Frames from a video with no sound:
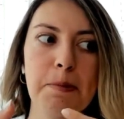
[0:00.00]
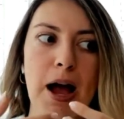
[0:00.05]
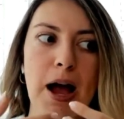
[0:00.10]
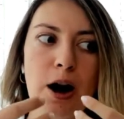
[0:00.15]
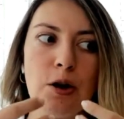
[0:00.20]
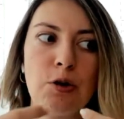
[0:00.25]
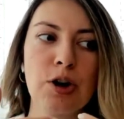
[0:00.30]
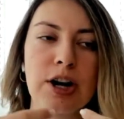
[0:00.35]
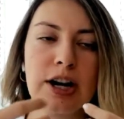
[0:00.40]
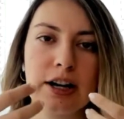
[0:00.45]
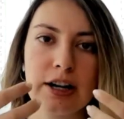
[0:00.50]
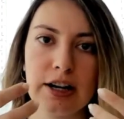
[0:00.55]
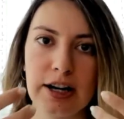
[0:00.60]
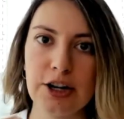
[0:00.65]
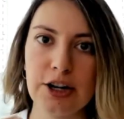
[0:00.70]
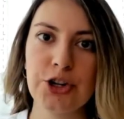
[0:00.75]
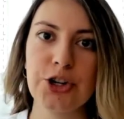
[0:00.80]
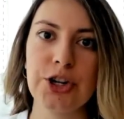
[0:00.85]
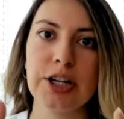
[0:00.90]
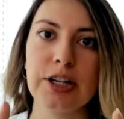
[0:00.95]
our
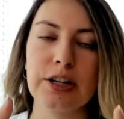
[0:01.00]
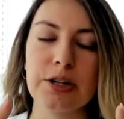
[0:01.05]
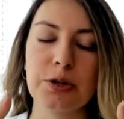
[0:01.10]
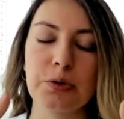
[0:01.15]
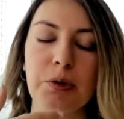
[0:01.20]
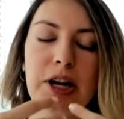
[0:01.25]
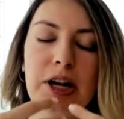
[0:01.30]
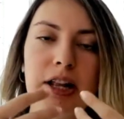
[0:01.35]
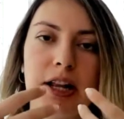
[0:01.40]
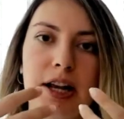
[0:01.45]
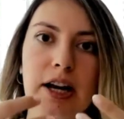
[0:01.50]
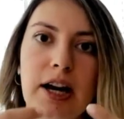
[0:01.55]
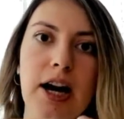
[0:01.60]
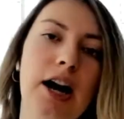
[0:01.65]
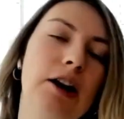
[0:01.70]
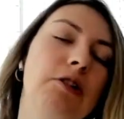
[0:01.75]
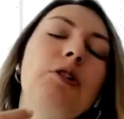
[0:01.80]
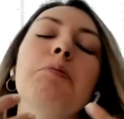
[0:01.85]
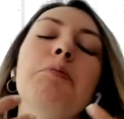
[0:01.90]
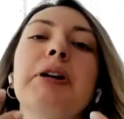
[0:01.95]
cognition as well, like
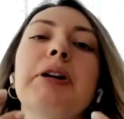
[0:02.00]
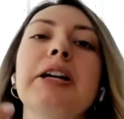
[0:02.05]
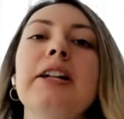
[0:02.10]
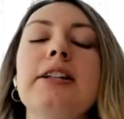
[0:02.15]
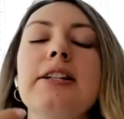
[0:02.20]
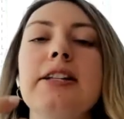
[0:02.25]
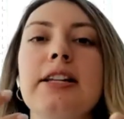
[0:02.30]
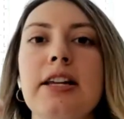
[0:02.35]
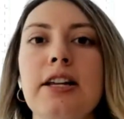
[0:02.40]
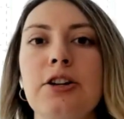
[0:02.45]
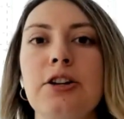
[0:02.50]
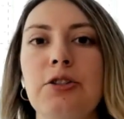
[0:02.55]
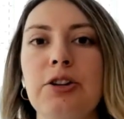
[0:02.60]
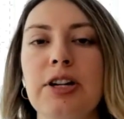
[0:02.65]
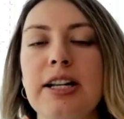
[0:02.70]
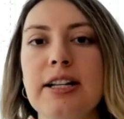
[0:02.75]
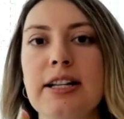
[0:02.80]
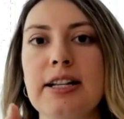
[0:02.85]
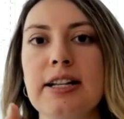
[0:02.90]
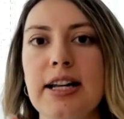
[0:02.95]
our ability to
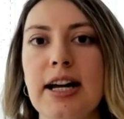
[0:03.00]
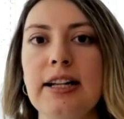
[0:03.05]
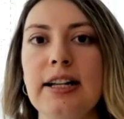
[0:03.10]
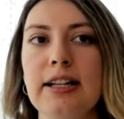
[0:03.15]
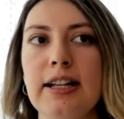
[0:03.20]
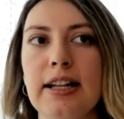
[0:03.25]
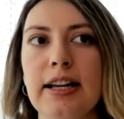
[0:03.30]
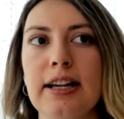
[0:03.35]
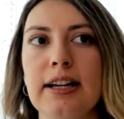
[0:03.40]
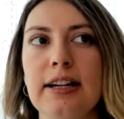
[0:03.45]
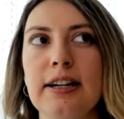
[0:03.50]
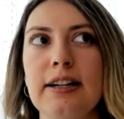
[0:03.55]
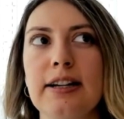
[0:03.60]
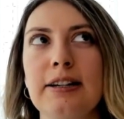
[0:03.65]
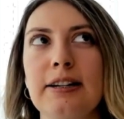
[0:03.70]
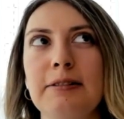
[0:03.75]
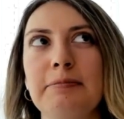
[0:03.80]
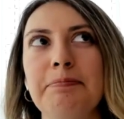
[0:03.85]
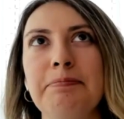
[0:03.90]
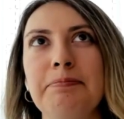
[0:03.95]
understand, like
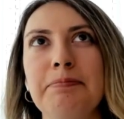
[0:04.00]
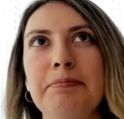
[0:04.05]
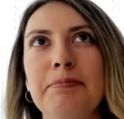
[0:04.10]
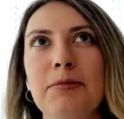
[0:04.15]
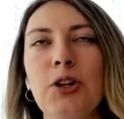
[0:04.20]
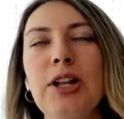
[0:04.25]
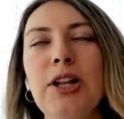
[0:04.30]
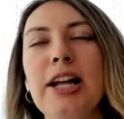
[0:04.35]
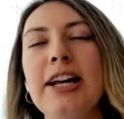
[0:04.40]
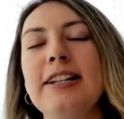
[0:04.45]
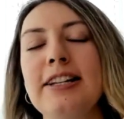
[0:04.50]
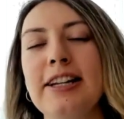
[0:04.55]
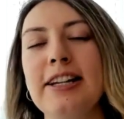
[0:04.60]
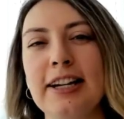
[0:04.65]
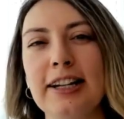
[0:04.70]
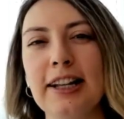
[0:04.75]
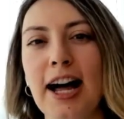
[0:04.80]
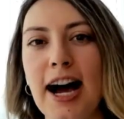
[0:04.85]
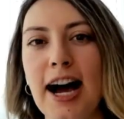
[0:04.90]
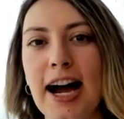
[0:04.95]
not like
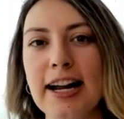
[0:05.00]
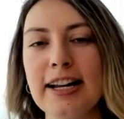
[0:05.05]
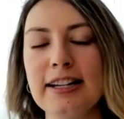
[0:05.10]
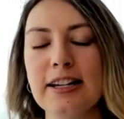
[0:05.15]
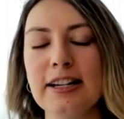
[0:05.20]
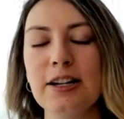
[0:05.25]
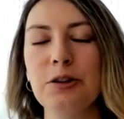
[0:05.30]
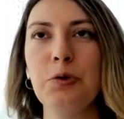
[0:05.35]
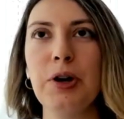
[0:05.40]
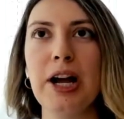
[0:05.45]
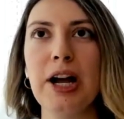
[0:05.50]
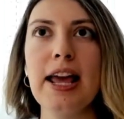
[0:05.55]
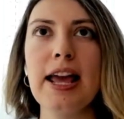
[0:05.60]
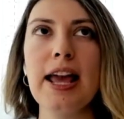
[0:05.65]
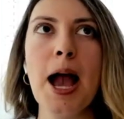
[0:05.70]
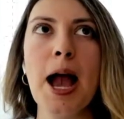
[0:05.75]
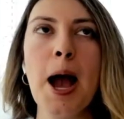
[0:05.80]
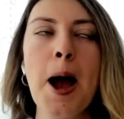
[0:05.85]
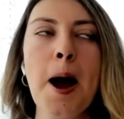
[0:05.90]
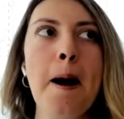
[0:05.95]
declined in a
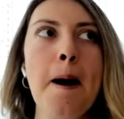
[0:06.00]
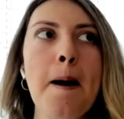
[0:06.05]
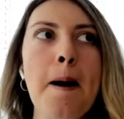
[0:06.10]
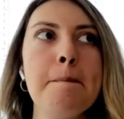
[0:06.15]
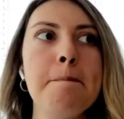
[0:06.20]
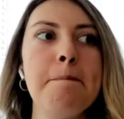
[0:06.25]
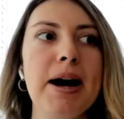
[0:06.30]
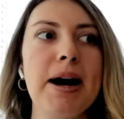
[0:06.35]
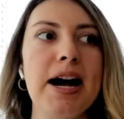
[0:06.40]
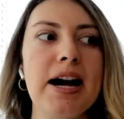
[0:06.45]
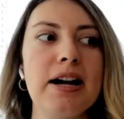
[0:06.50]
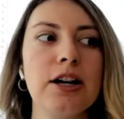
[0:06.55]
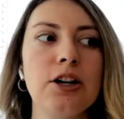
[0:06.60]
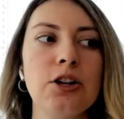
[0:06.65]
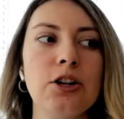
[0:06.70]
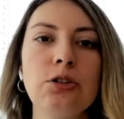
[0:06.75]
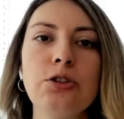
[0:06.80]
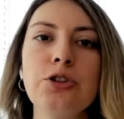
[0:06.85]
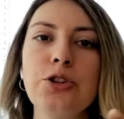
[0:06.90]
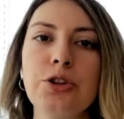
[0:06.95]
way, but
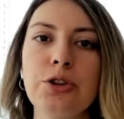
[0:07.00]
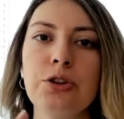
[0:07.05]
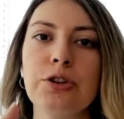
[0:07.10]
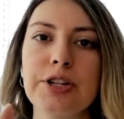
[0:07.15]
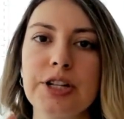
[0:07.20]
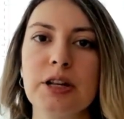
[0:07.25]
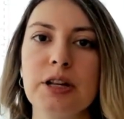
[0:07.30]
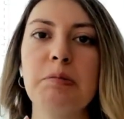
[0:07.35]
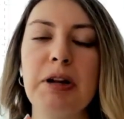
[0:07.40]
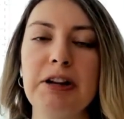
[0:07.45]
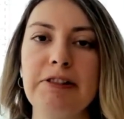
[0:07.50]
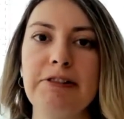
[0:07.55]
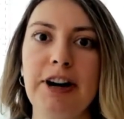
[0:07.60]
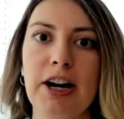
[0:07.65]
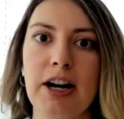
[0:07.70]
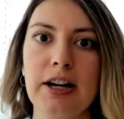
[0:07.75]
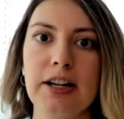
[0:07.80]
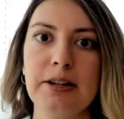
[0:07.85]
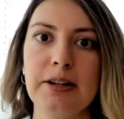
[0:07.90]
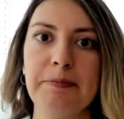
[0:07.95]
it also got
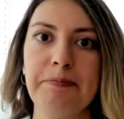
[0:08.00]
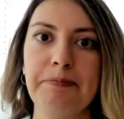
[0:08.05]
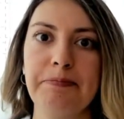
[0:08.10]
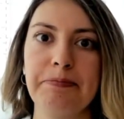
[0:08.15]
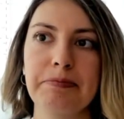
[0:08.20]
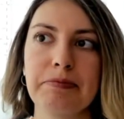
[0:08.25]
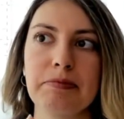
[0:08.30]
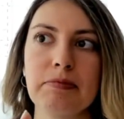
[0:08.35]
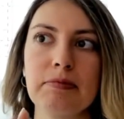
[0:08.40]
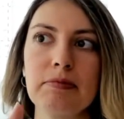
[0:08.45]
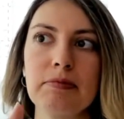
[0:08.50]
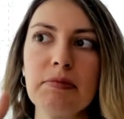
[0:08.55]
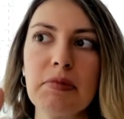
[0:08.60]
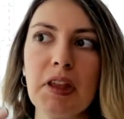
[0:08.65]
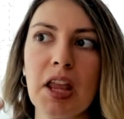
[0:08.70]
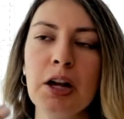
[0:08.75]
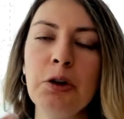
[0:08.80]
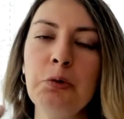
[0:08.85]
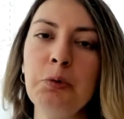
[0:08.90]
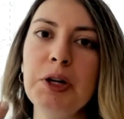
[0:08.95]
simplified.
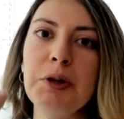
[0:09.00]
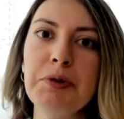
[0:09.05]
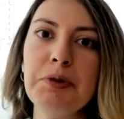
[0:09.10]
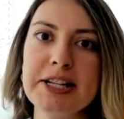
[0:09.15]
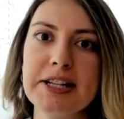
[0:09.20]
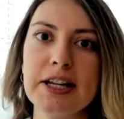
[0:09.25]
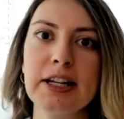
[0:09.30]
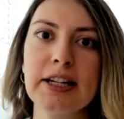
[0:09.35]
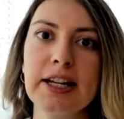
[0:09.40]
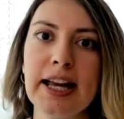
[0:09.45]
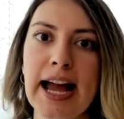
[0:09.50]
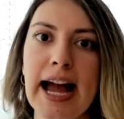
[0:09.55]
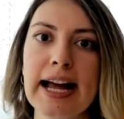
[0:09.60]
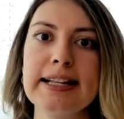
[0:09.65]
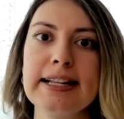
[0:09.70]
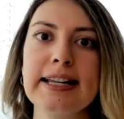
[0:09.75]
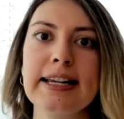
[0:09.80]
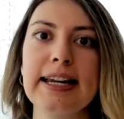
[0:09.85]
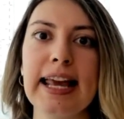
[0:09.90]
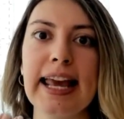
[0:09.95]
And when we start
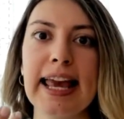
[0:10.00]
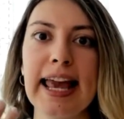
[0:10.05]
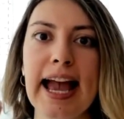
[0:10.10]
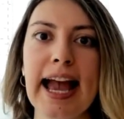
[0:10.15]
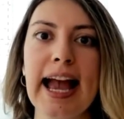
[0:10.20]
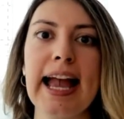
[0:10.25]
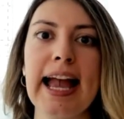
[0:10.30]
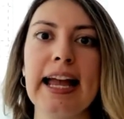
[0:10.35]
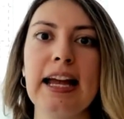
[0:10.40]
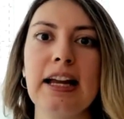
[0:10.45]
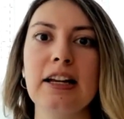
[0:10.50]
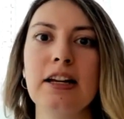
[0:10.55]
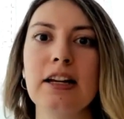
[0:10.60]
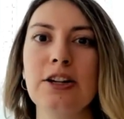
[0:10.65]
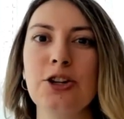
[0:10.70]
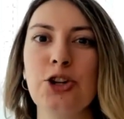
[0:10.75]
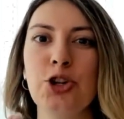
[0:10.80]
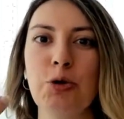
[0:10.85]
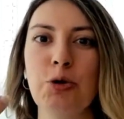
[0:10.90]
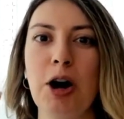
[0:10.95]
getting
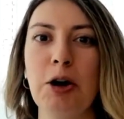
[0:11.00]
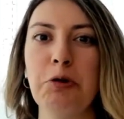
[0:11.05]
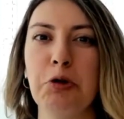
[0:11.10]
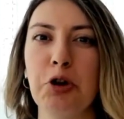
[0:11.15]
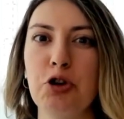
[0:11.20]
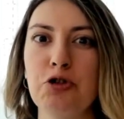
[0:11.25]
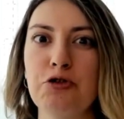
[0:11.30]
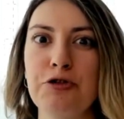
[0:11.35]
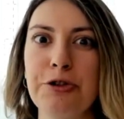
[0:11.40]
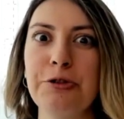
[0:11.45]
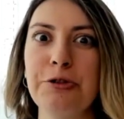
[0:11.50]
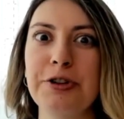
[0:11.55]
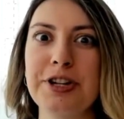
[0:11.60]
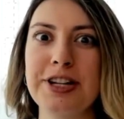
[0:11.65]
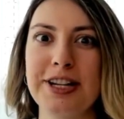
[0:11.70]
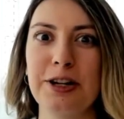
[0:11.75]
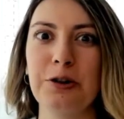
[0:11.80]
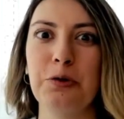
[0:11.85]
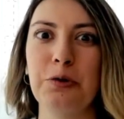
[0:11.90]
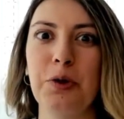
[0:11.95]
again to our
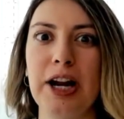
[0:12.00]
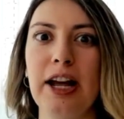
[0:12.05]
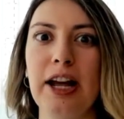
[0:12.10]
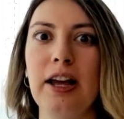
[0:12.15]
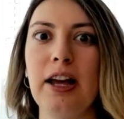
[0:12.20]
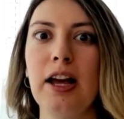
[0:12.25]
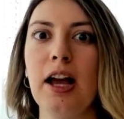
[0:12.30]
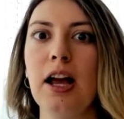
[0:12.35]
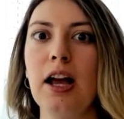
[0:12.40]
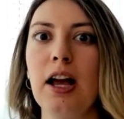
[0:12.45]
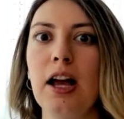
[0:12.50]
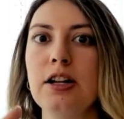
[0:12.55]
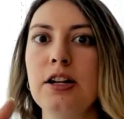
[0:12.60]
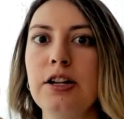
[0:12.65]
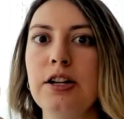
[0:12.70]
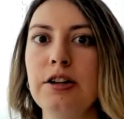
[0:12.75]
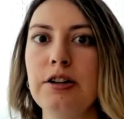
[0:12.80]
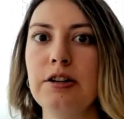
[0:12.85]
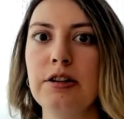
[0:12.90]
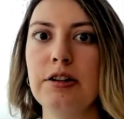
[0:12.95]
roots in a way,
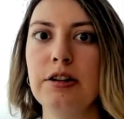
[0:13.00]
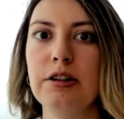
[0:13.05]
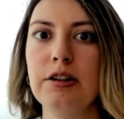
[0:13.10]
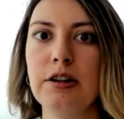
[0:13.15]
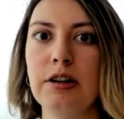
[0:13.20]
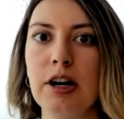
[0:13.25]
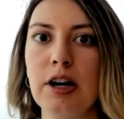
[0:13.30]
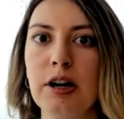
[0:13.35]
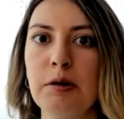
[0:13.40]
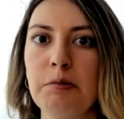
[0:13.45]
to